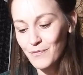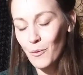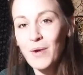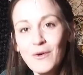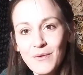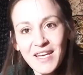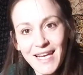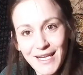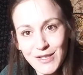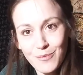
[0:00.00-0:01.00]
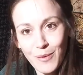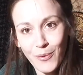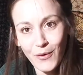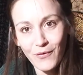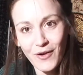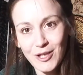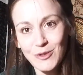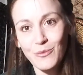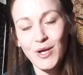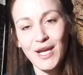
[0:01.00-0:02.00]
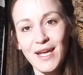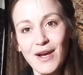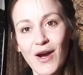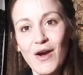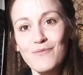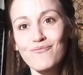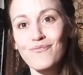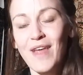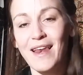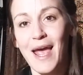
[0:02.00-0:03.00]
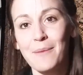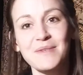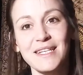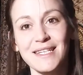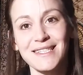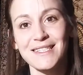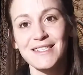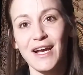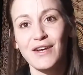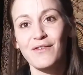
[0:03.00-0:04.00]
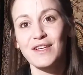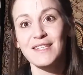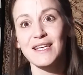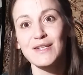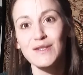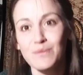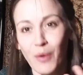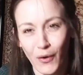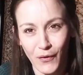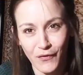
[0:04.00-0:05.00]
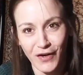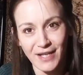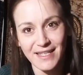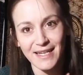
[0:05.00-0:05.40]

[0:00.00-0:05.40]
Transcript: we don't need to be perfect. That emptiness inside of us is perfect.